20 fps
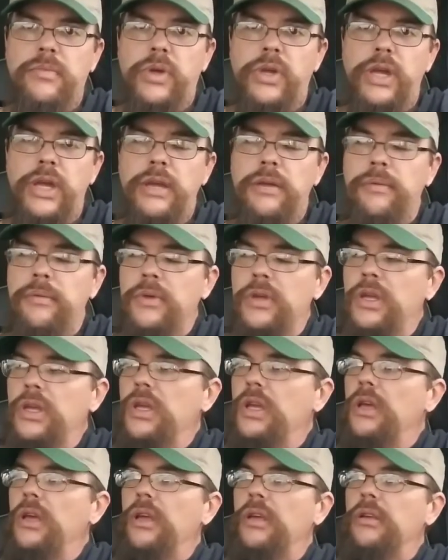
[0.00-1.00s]
okay
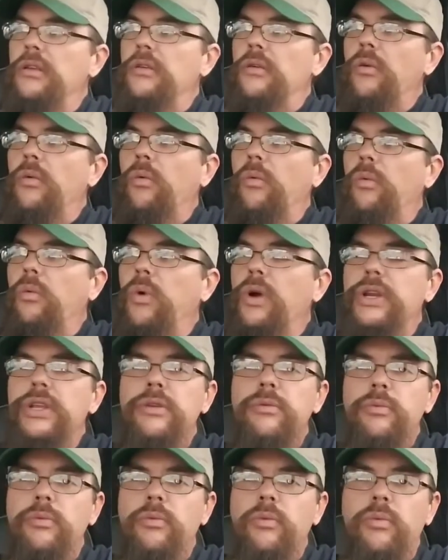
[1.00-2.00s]
what do
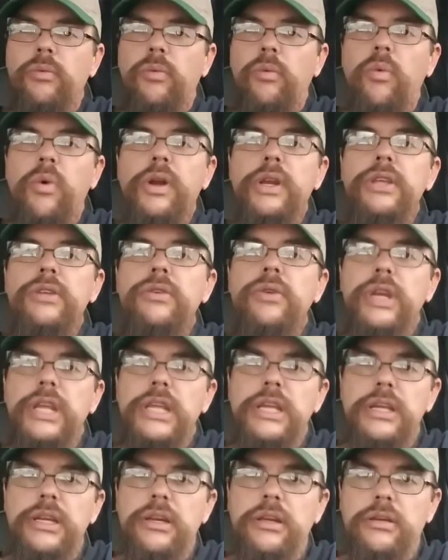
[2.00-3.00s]
you what do you
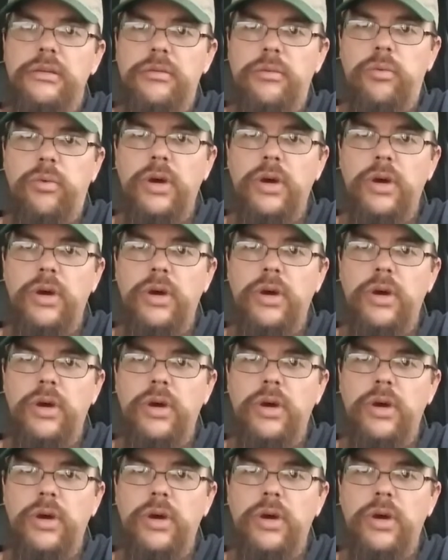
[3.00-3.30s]
need